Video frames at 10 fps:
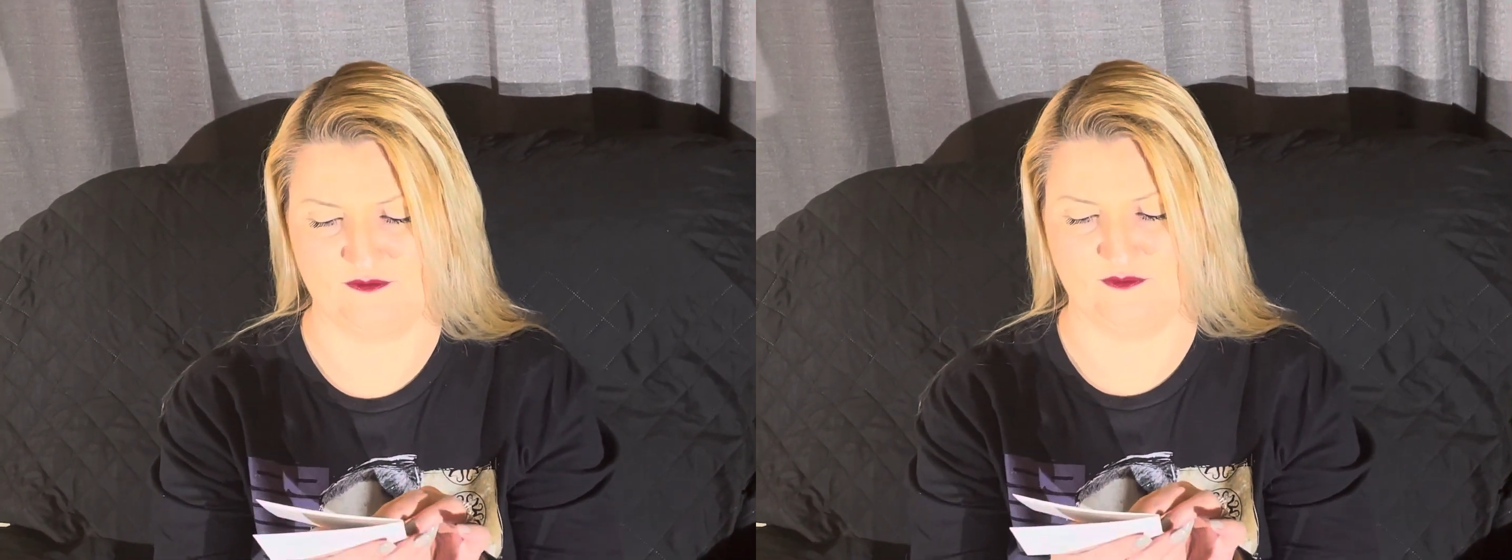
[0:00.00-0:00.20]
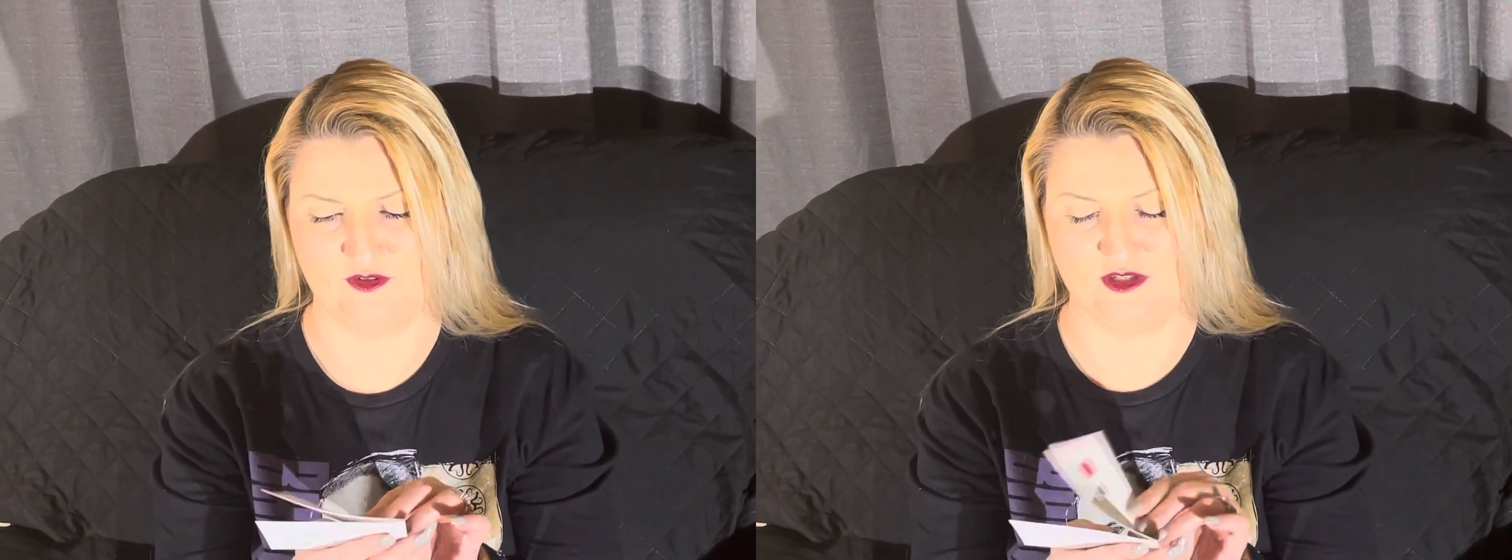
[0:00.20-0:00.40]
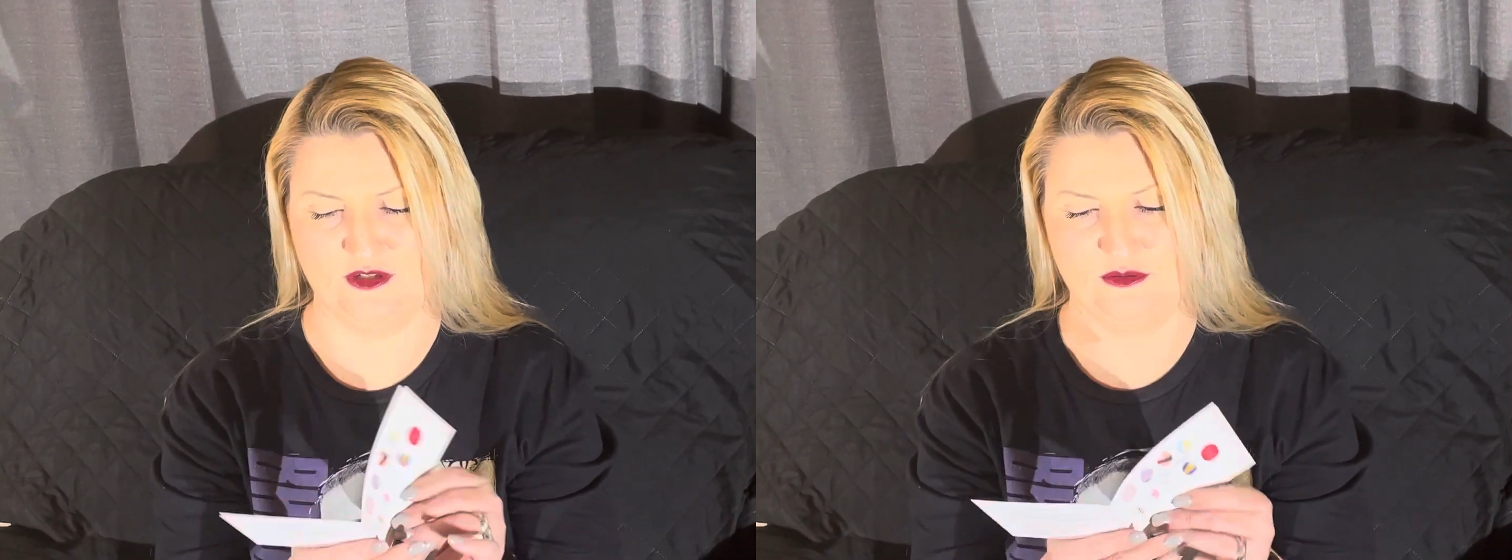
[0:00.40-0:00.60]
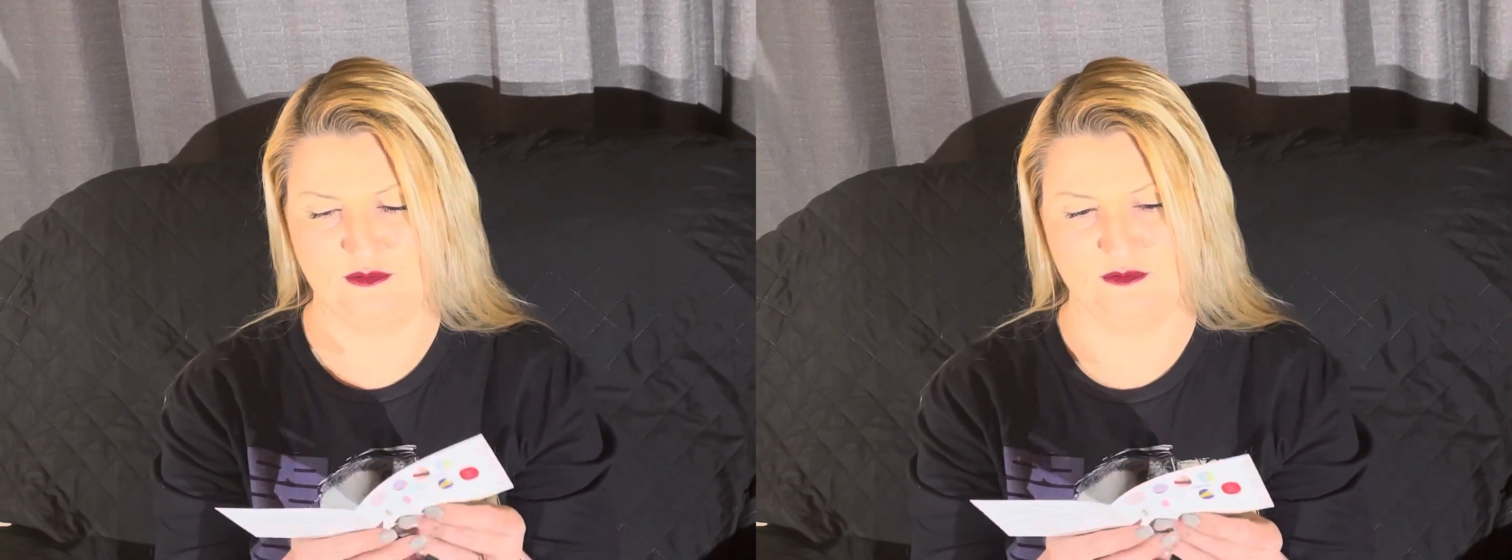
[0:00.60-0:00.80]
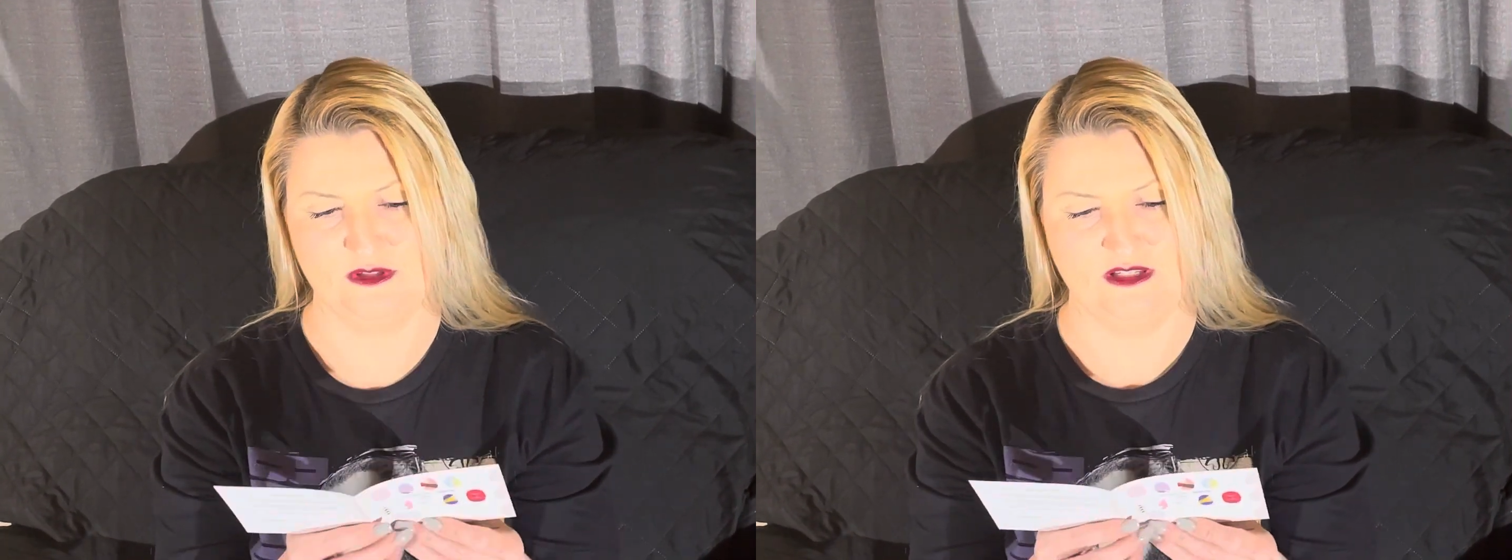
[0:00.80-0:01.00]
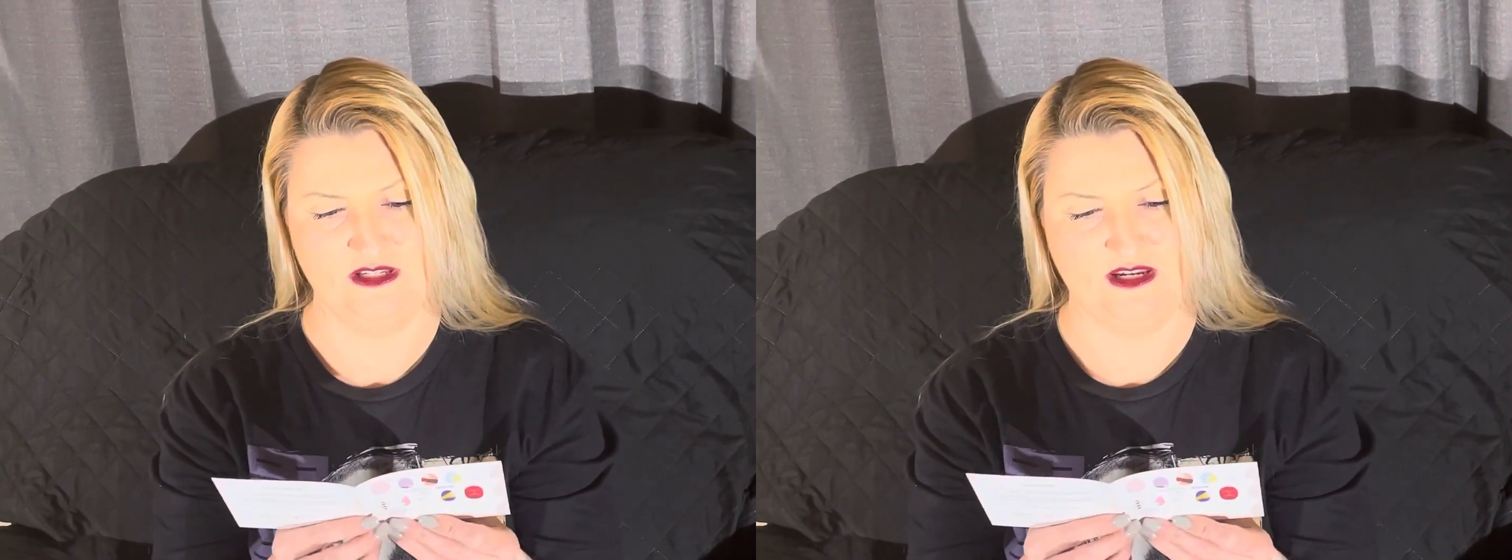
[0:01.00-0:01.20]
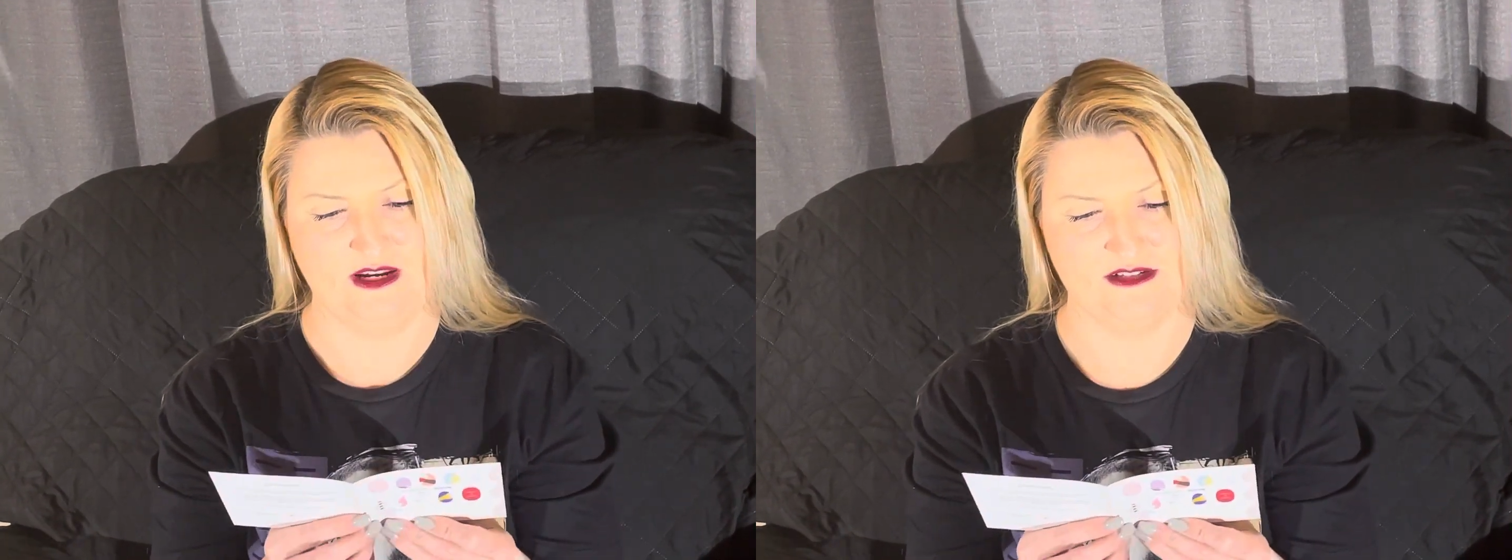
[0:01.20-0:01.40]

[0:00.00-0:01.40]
for you. And it